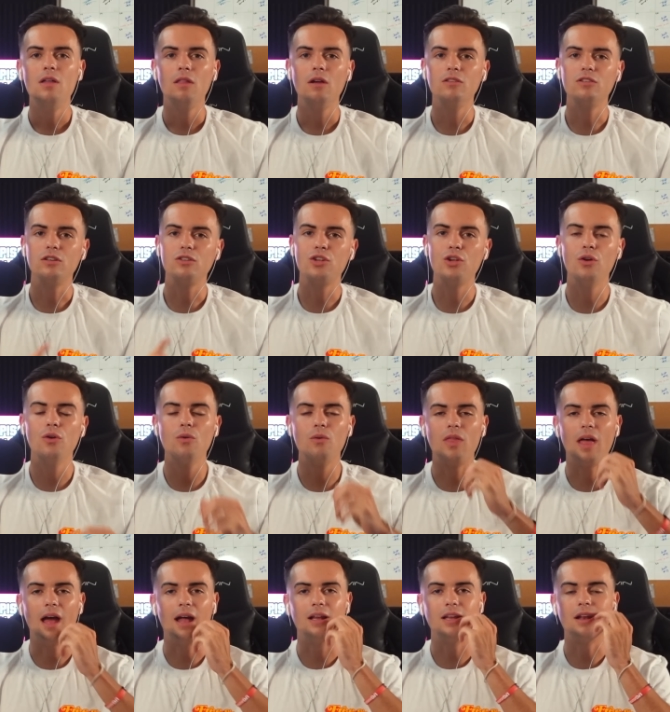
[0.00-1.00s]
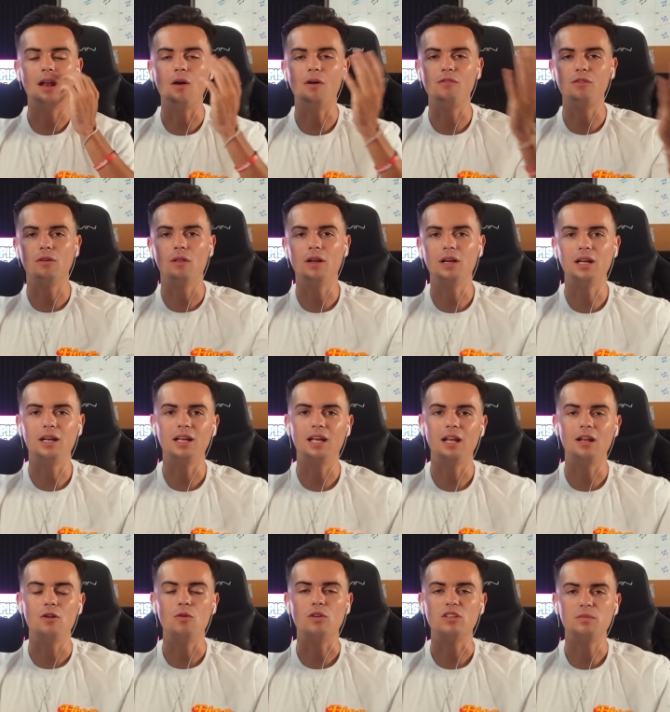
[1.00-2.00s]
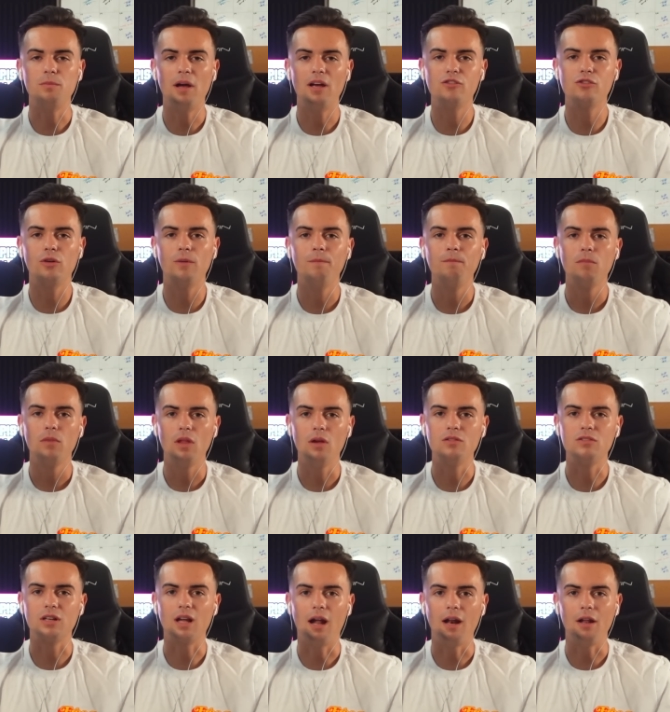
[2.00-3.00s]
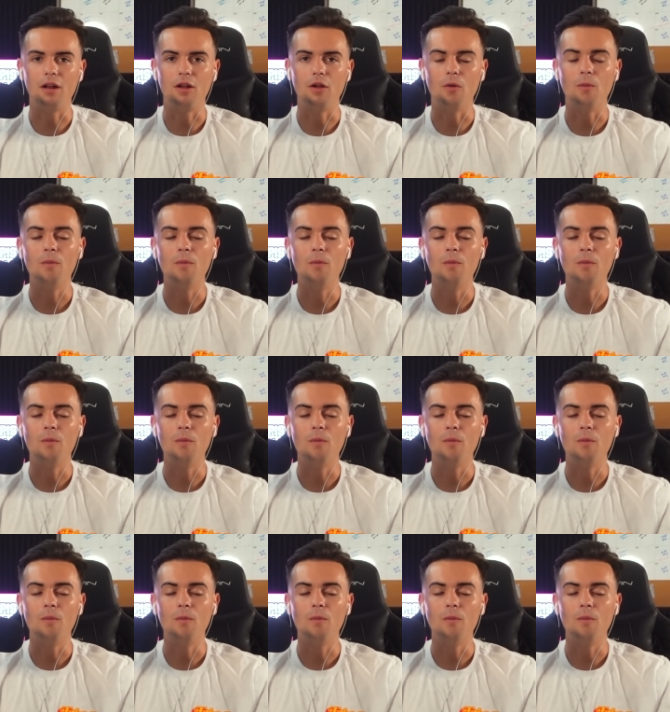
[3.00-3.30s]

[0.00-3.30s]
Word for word: Those are two that, you know, if you're looking to get into a special, those are kind of new.